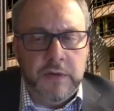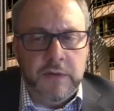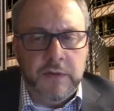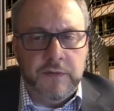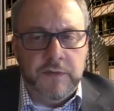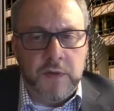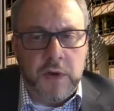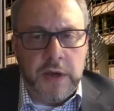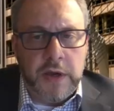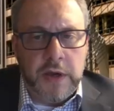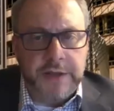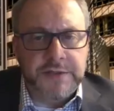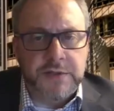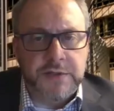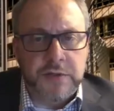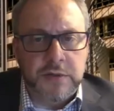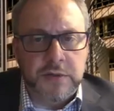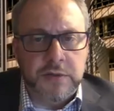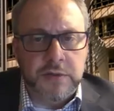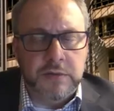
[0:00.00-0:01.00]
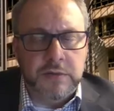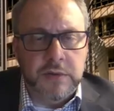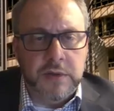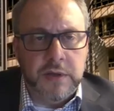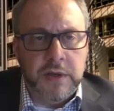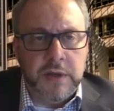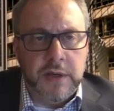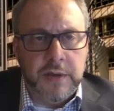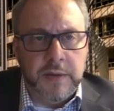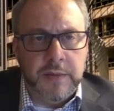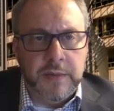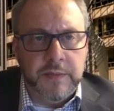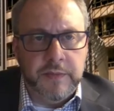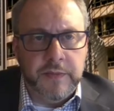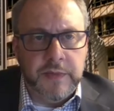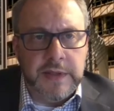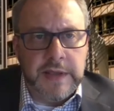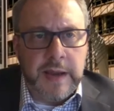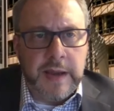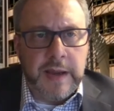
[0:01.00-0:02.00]
foster
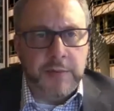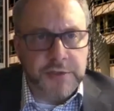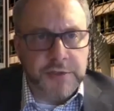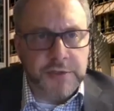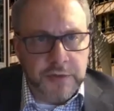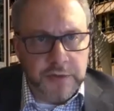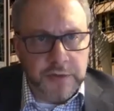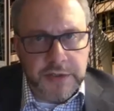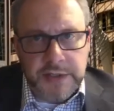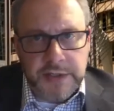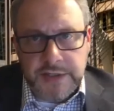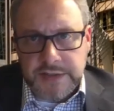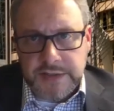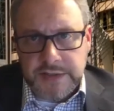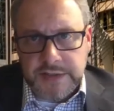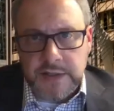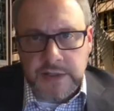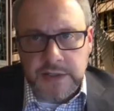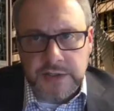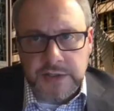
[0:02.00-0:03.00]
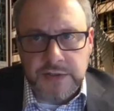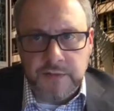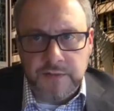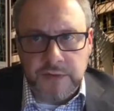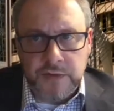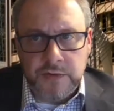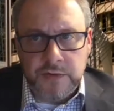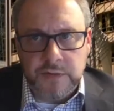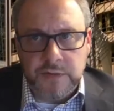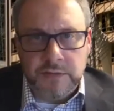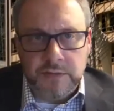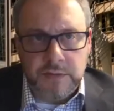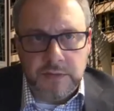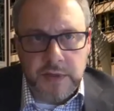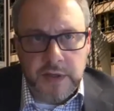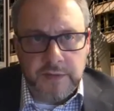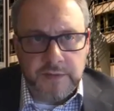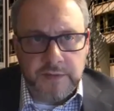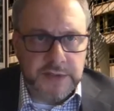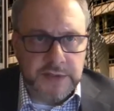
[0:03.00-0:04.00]
the opportunities that each of you
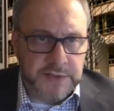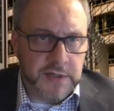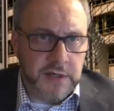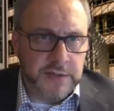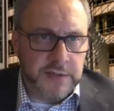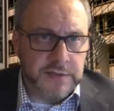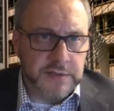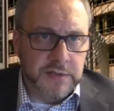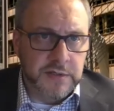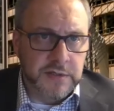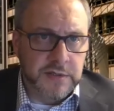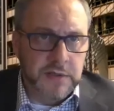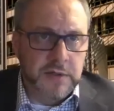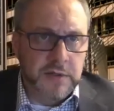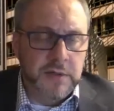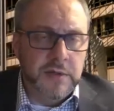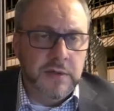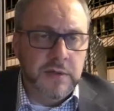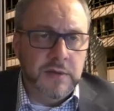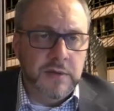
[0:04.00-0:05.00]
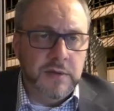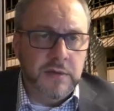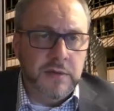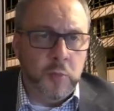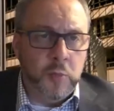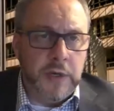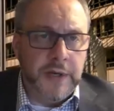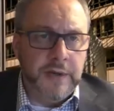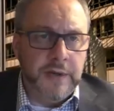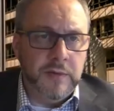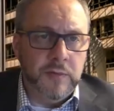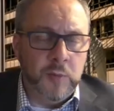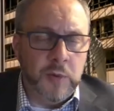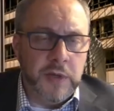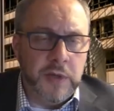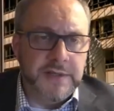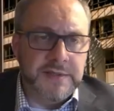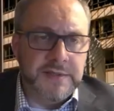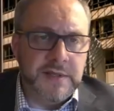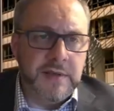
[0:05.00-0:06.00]
have discussed? What
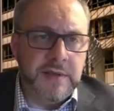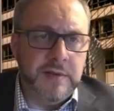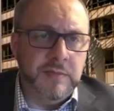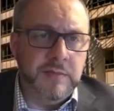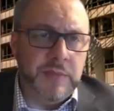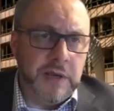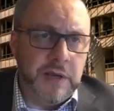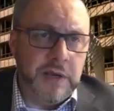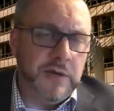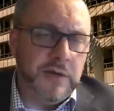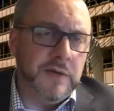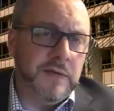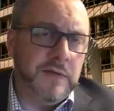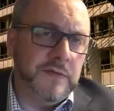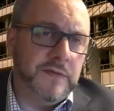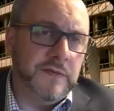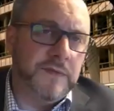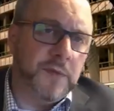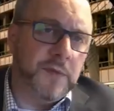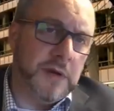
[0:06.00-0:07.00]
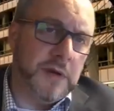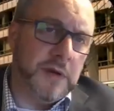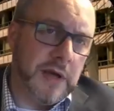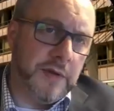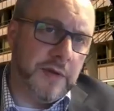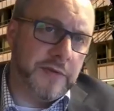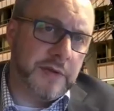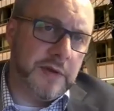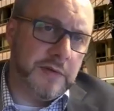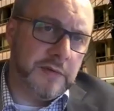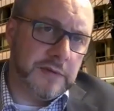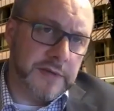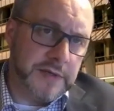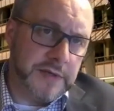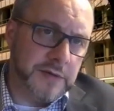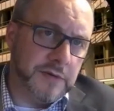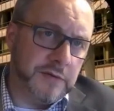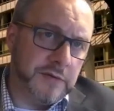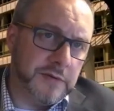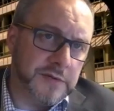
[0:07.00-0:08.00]
is the imperative for healthcare
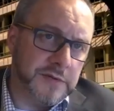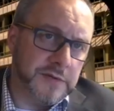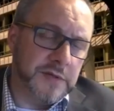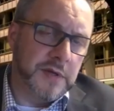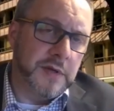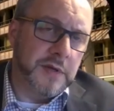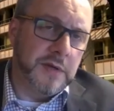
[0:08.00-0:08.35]
leaders